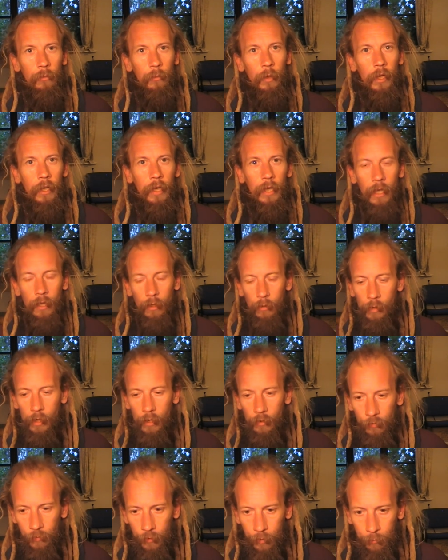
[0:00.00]
working out
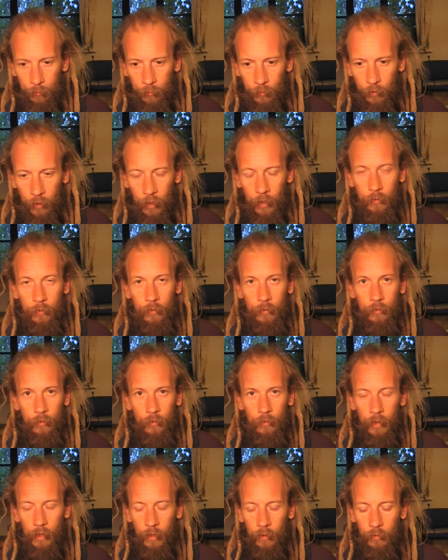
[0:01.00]
well for him. So that's
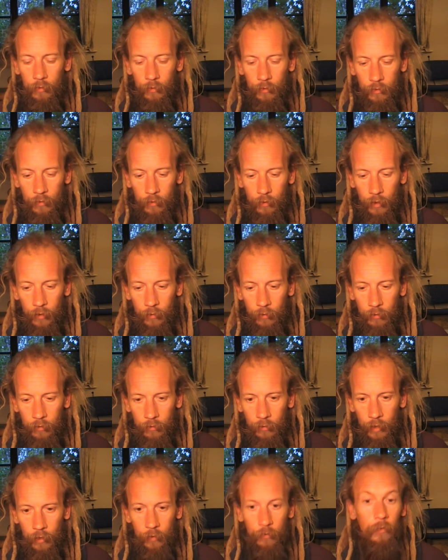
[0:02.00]

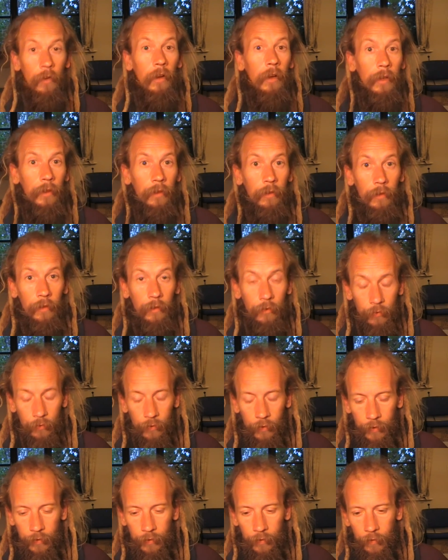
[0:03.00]
fine. That's
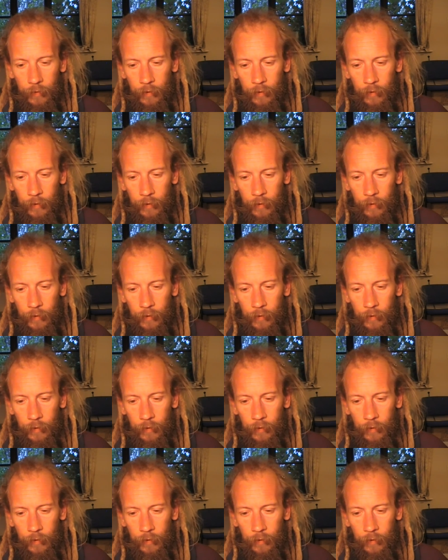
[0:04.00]
fine.